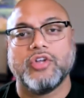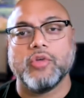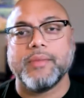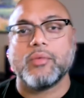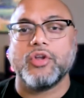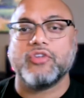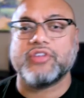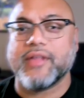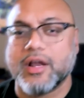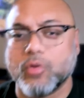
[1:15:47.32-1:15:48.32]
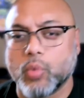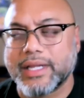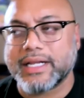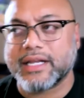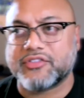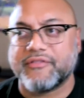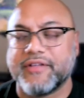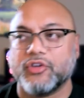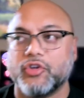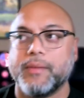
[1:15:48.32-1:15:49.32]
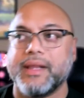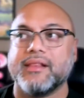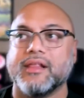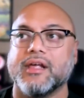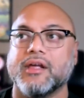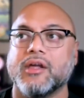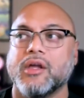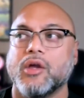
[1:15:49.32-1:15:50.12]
Do you mean when you say the unwillingness to fail, do you mean the